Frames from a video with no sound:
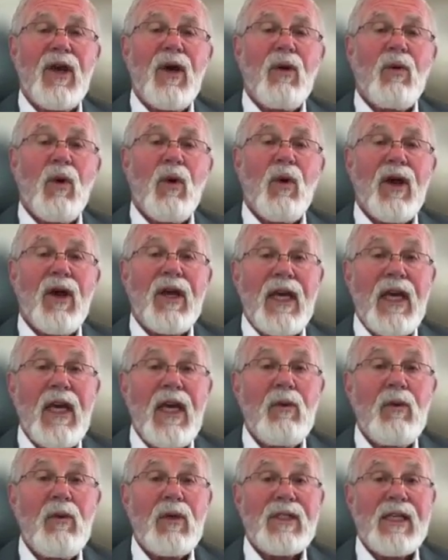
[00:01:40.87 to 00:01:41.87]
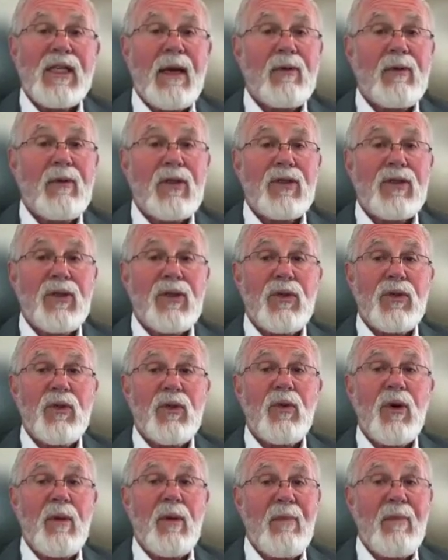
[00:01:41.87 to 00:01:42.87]
where he was able to
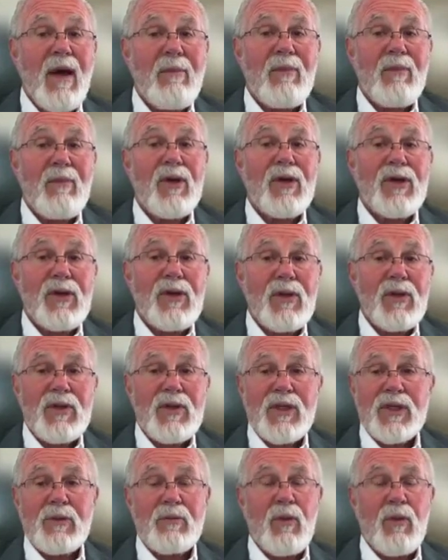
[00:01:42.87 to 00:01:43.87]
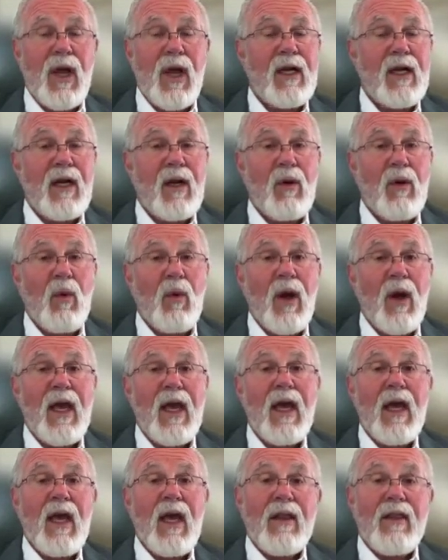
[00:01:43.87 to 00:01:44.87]
remember, use his brain in a way